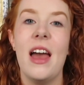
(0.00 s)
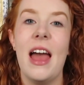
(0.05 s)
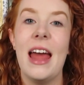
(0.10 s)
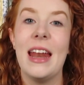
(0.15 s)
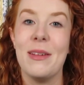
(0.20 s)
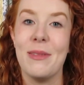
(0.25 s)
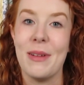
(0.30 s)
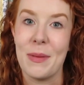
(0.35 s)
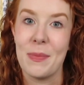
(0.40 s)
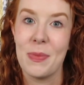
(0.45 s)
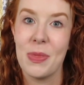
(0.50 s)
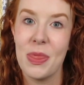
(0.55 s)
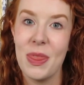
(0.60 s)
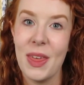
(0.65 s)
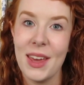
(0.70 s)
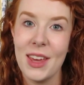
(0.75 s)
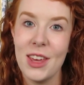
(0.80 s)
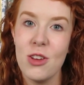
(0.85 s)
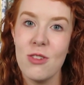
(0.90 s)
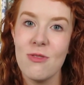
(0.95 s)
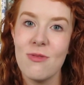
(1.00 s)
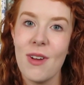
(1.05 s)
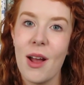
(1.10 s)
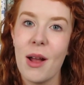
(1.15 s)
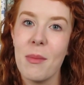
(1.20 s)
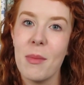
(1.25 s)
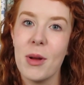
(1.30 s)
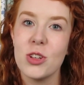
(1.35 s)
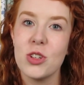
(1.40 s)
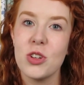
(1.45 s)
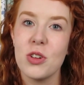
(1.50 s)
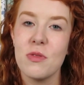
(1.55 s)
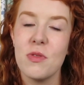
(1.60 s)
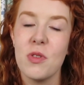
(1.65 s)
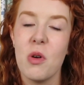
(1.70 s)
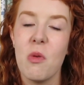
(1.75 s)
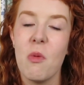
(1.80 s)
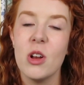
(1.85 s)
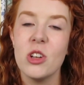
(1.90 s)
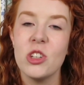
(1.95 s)
Anyway, thank you very much
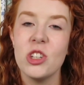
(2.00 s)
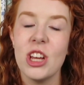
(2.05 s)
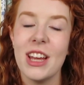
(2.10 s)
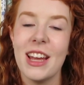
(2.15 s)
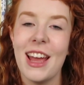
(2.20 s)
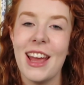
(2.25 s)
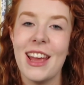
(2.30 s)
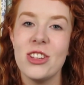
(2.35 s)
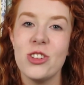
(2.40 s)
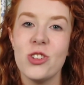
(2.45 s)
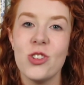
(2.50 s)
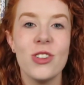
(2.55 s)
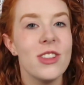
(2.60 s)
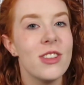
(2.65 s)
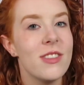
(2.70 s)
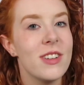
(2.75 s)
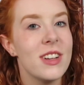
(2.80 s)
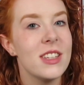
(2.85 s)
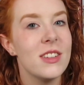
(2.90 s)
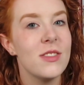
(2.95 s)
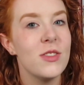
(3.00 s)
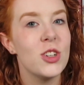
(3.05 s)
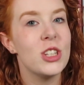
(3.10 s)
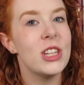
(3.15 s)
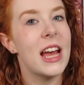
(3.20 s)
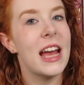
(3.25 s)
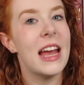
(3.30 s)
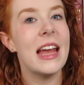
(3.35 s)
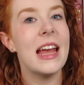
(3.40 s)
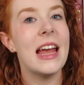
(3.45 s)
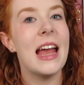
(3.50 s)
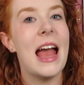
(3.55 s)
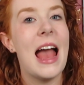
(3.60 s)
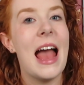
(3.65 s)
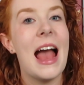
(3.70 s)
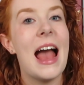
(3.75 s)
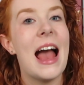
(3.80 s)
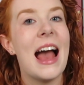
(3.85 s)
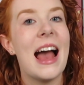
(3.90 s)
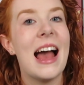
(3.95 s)
for watching. Enjoy the rest of your day
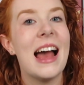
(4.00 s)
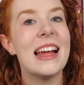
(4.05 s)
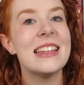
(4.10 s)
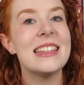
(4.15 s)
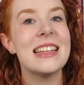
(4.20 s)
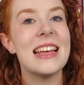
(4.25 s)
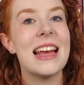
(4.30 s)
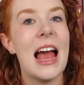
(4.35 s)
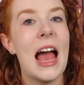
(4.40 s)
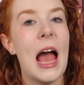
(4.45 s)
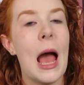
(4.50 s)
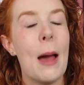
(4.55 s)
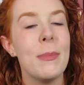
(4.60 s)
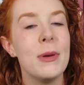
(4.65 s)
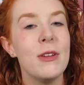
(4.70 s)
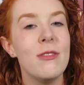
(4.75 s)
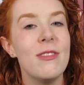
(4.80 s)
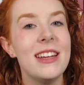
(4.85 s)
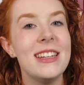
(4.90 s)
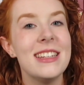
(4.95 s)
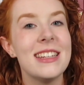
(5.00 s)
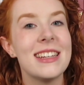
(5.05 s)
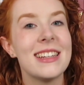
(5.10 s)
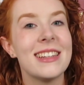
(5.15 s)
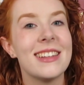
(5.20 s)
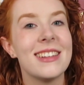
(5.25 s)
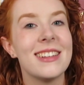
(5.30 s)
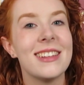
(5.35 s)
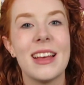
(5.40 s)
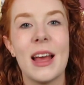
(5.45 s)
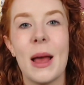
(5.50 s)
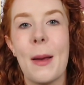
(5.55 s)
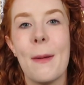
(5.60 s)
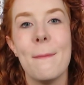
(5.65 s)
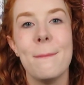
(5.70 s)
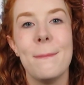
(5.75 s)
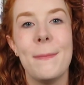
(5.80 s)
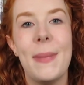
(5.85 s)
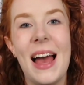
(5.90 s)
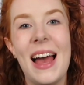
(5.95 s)
and happy reading.
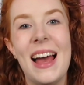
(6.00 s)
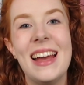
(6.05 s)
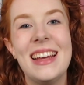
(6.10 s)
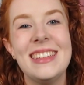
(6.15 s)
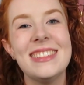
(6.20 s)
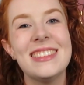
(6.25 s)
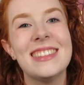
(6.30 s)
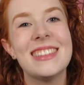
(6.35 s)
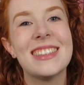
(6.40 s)
Bye.